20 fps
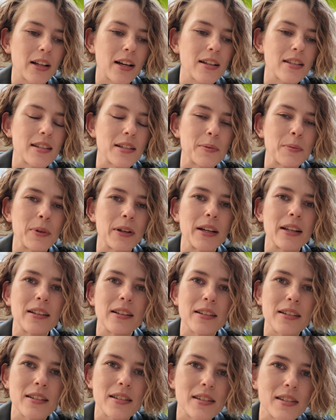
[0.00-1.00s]
classic
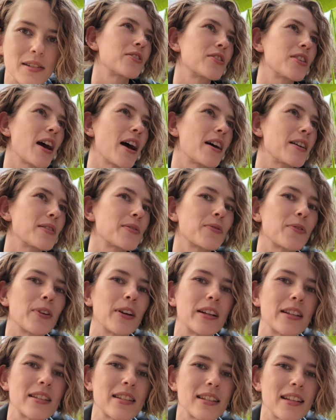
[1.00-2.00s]
playlists, your jazz,
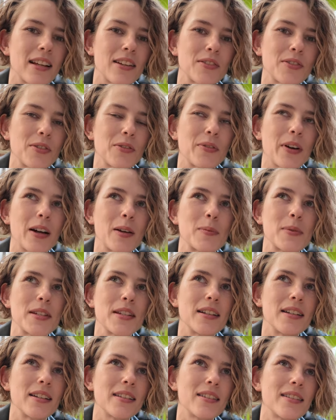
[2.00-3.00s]
Frank Sinatra vibes
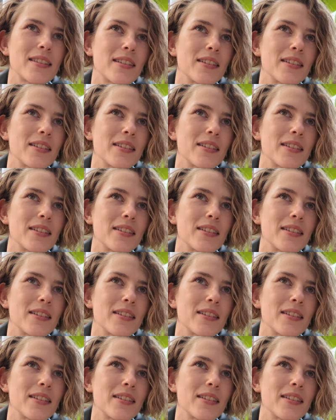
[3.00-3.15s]
here.